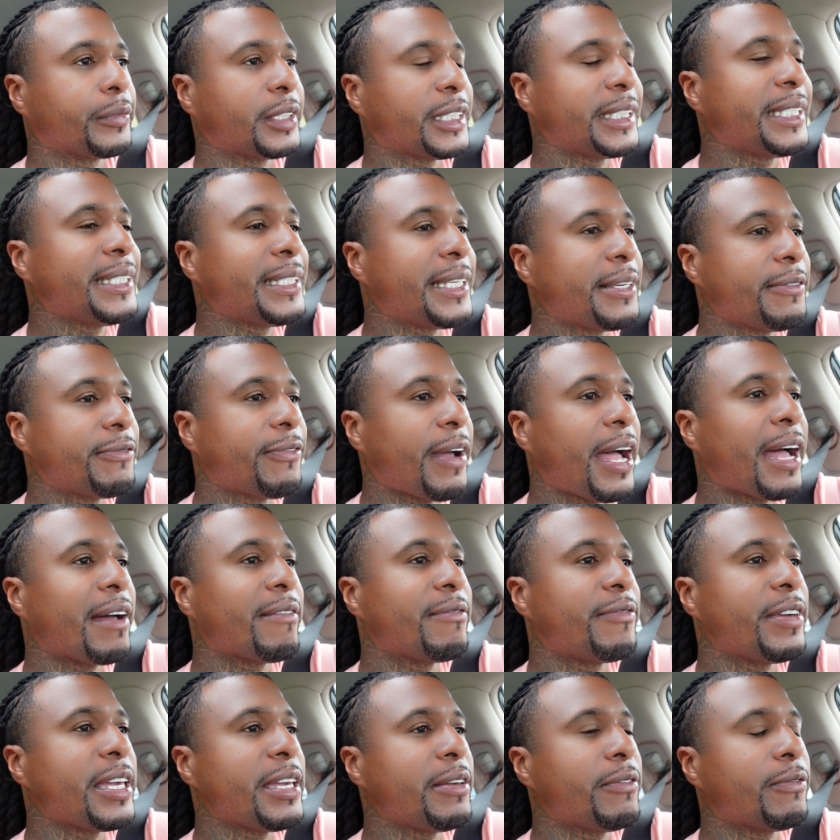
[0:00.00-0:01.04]

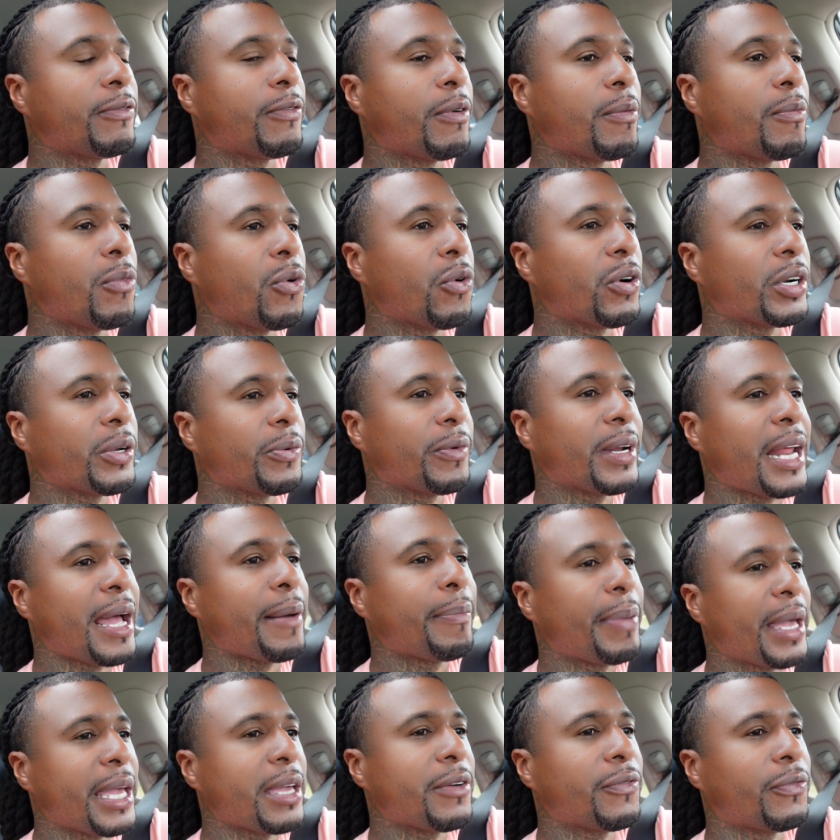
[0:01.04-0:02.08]
CT5B for more than what I
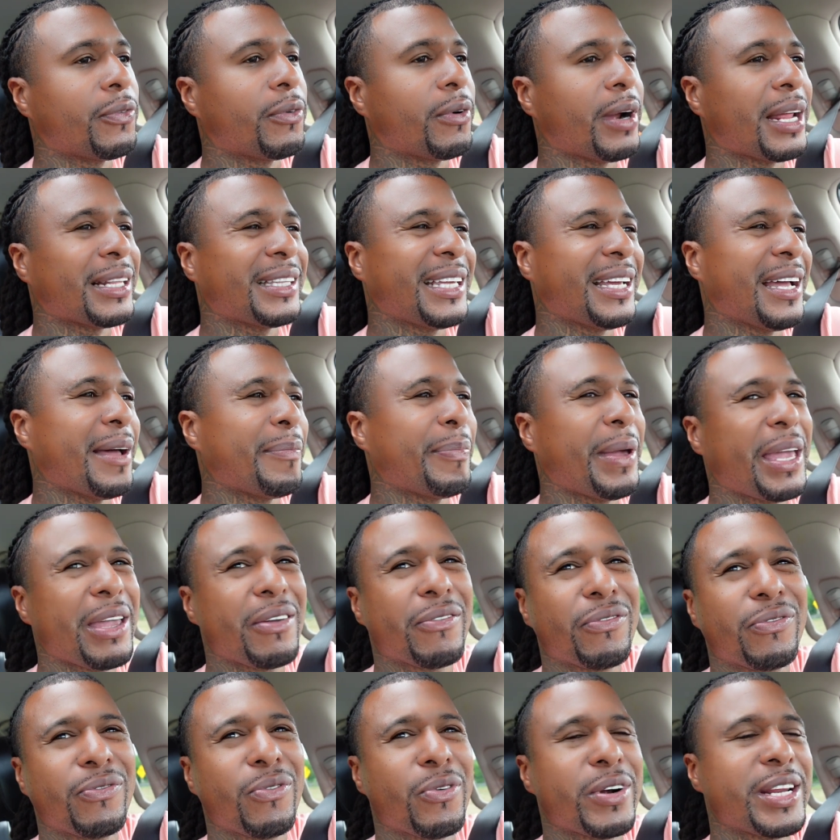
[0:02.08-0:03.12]
paid for. I think I
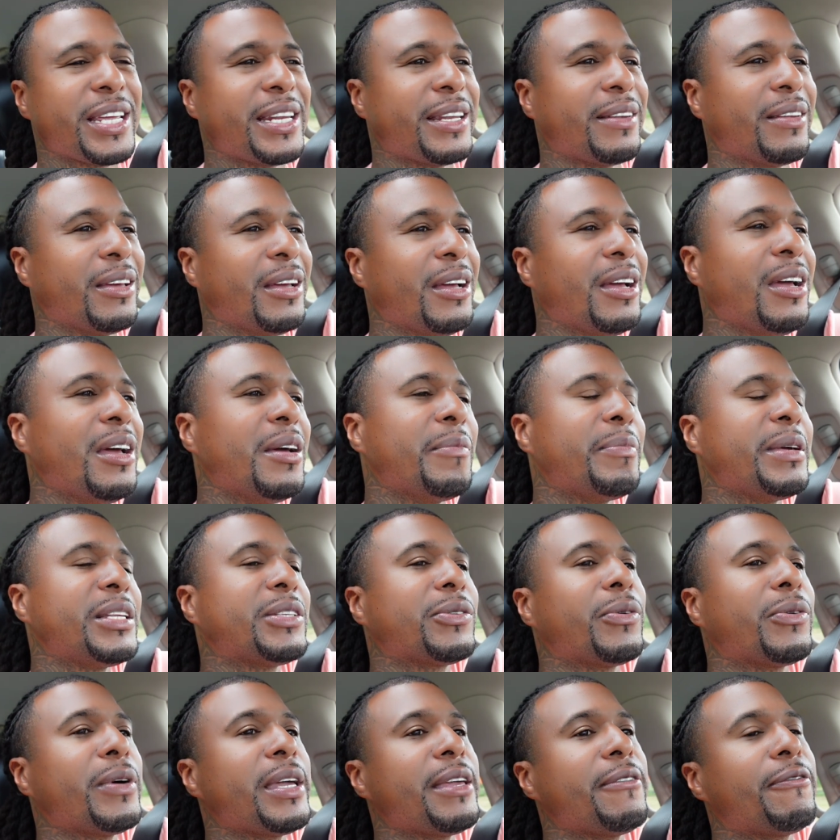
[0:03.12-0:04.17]
paid 40,
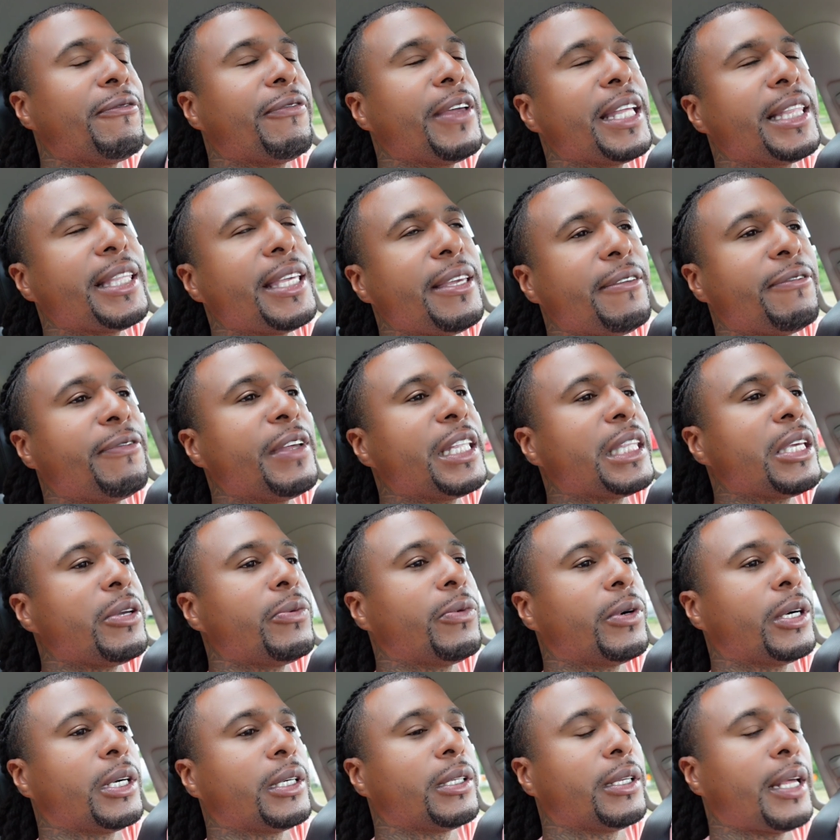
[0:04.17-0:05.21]
between 50,
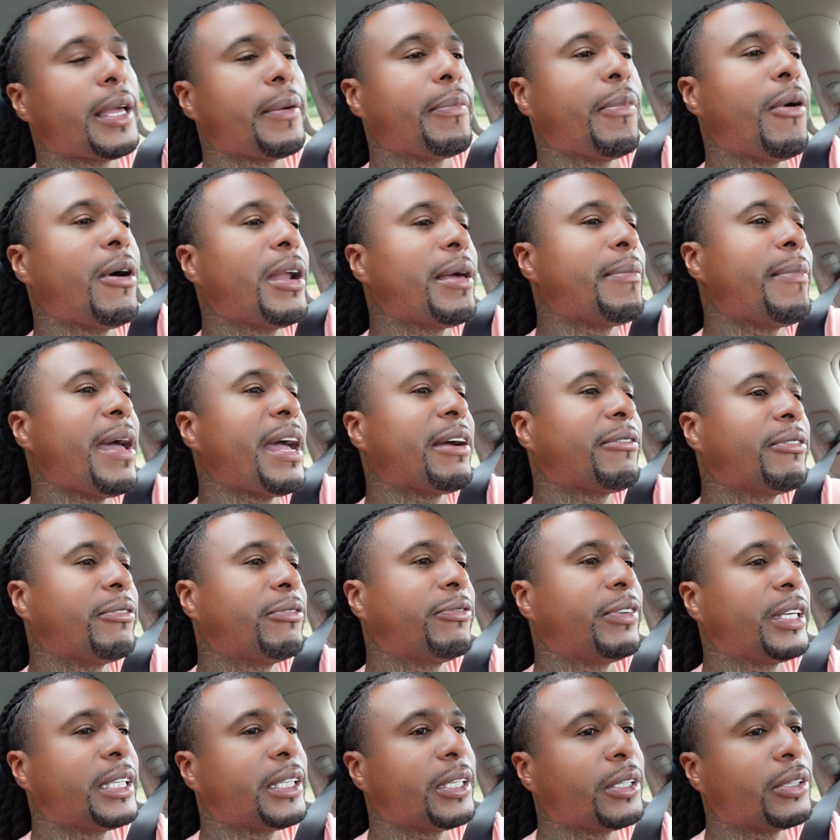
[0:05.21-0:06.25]
51. They bought it back for
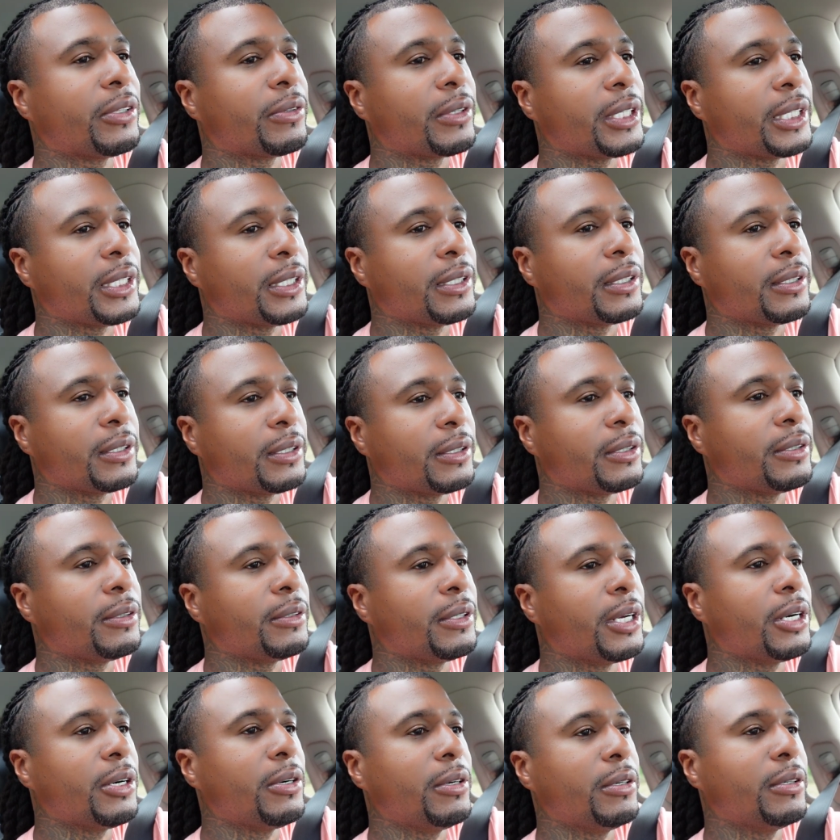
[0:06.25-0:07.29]
53, you
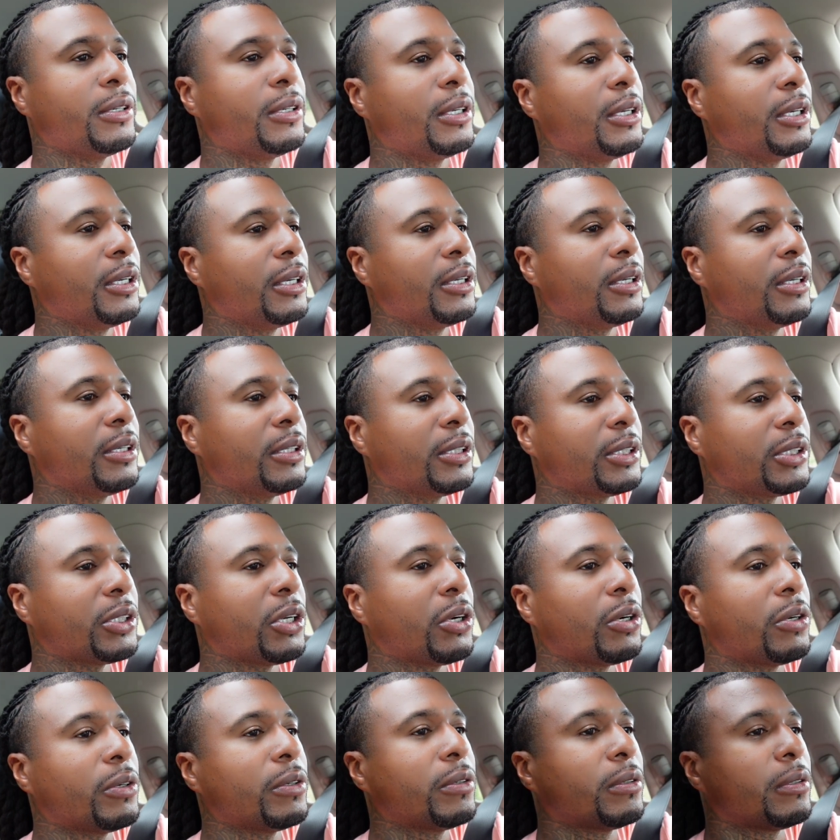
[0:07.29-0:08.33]
know?
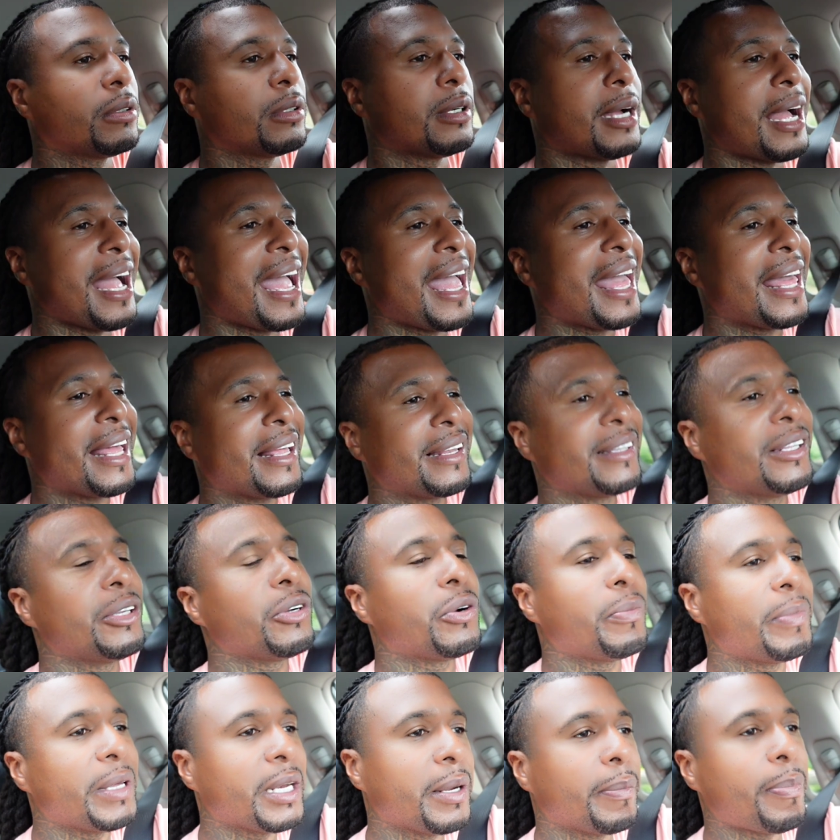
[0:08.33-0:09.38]
So I had a
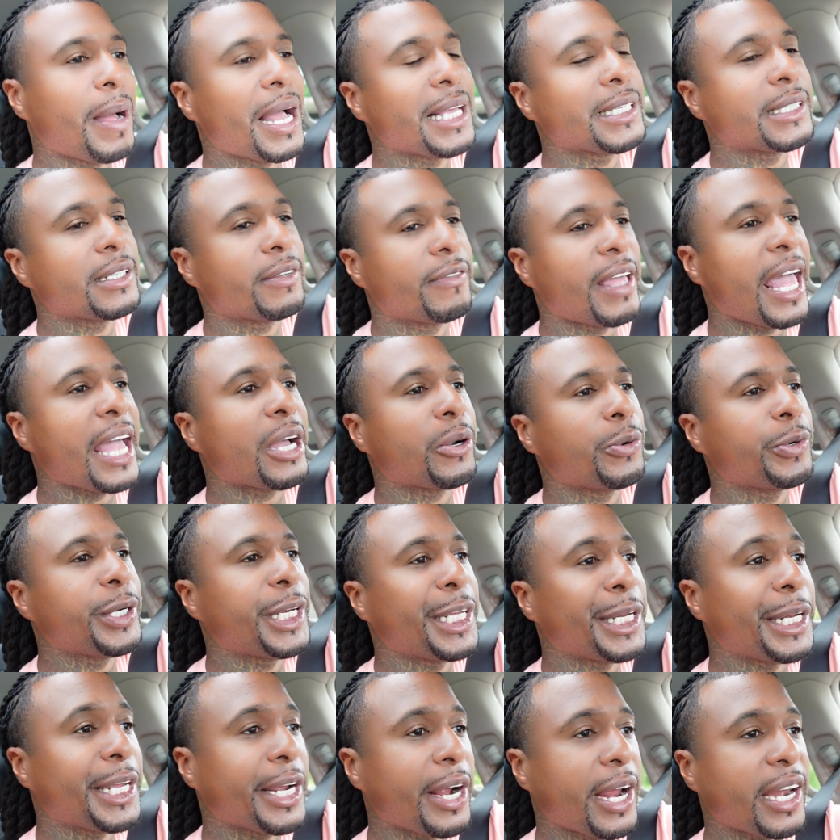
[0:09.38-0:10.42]
little bit of positive
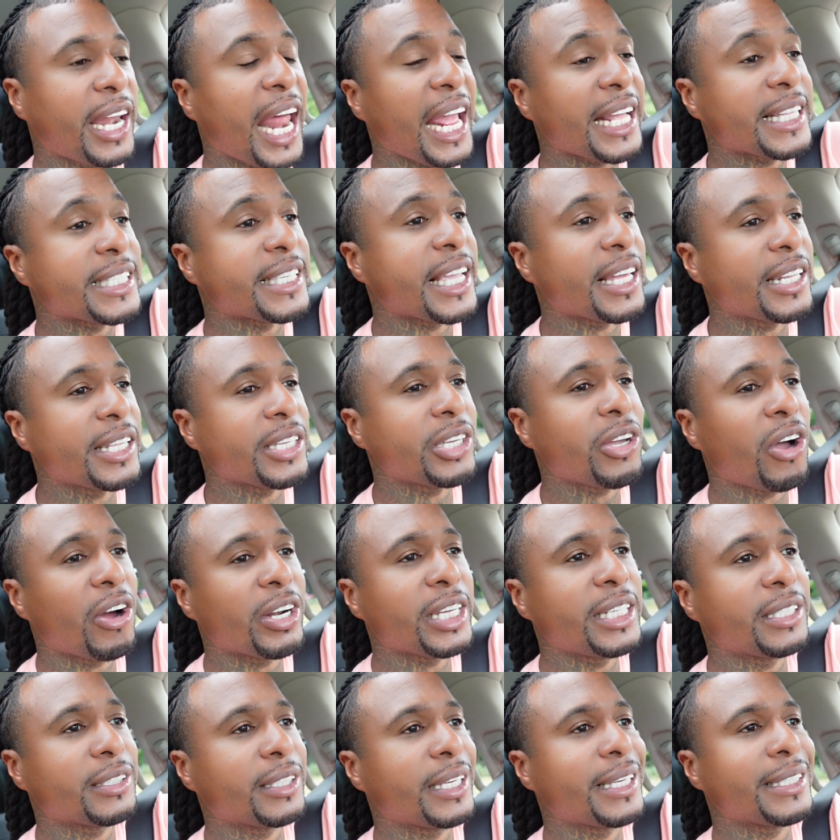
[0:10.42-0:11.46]
equity in there. I like telling y'all
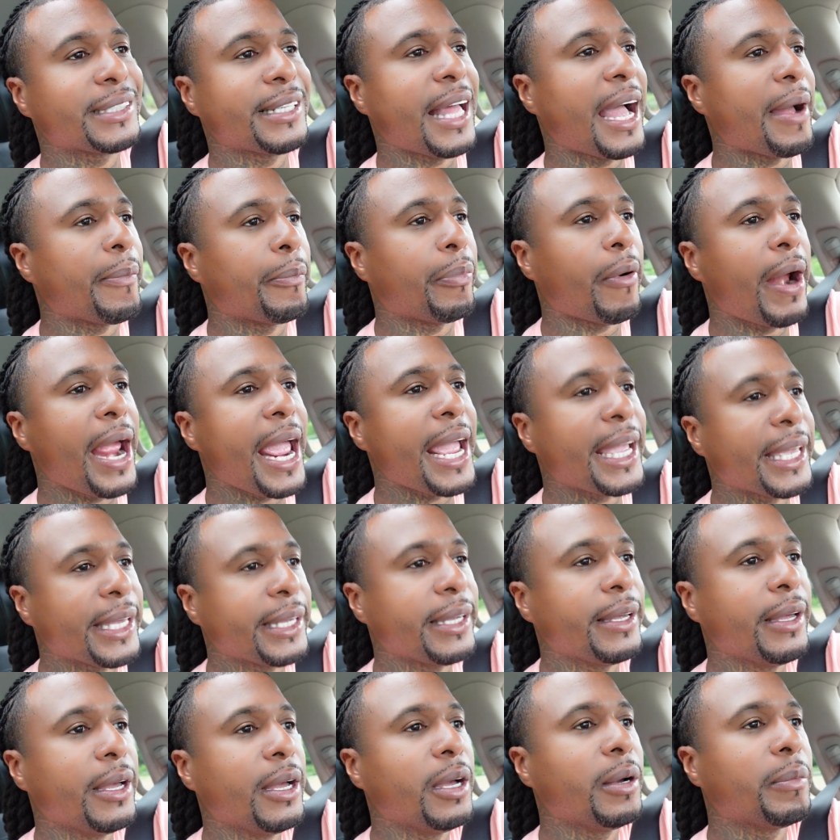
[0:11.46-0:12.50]
these things, not
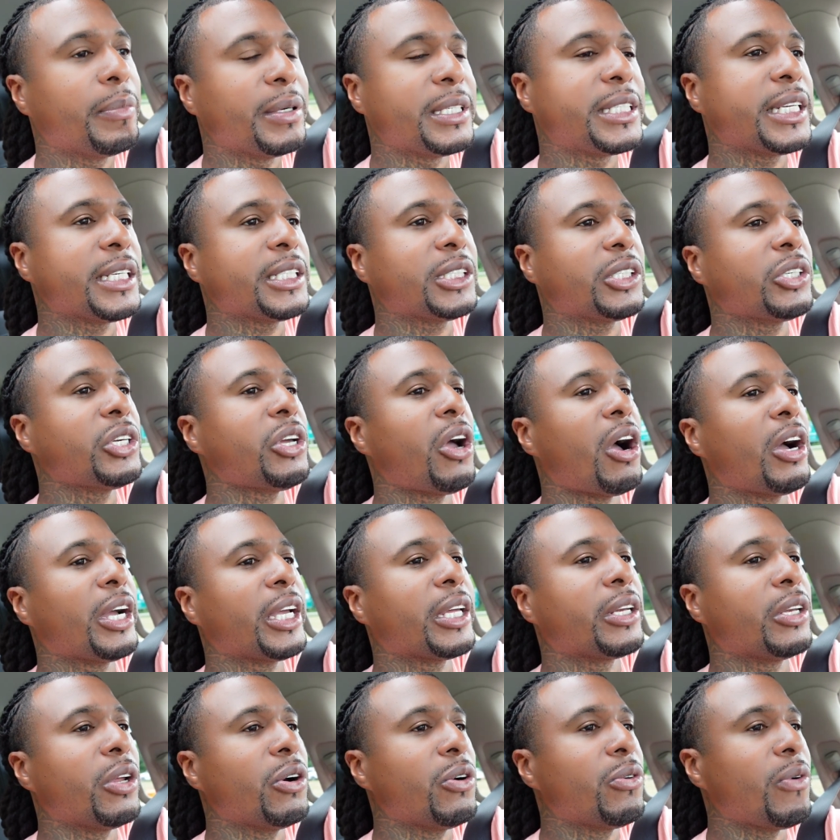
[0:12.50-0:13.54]
bragging, but just so y'all
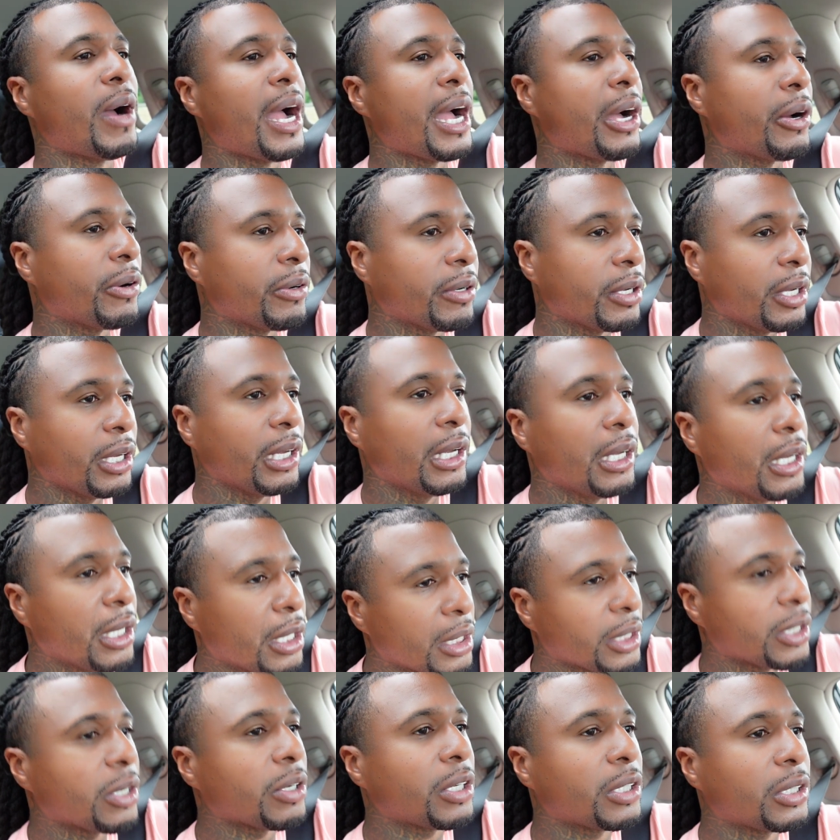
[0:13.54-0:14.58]
can know how
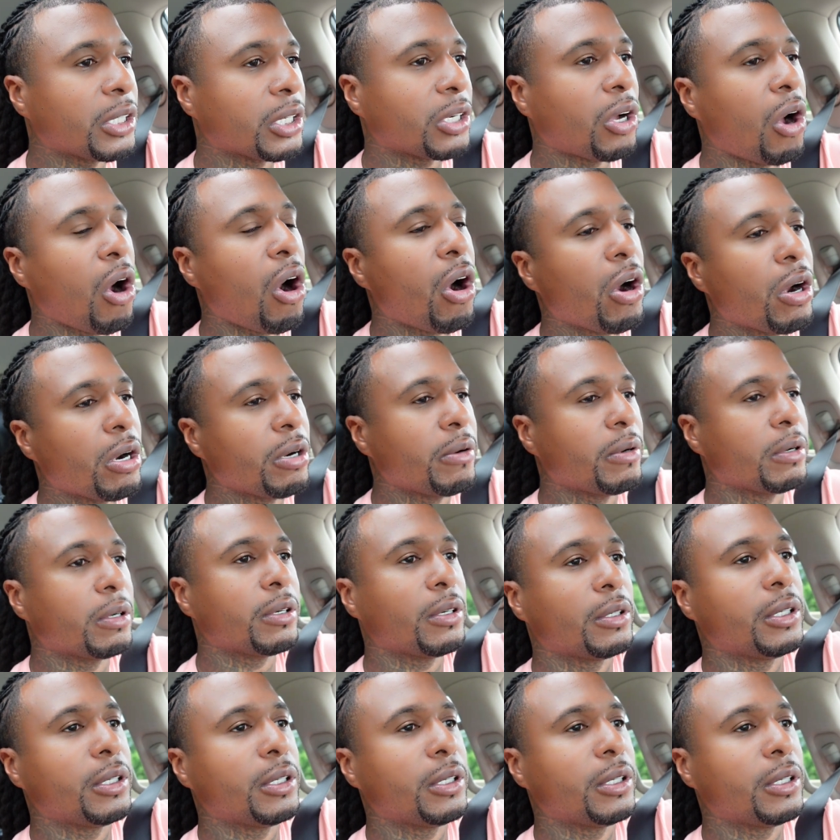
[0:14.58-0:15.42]
the car,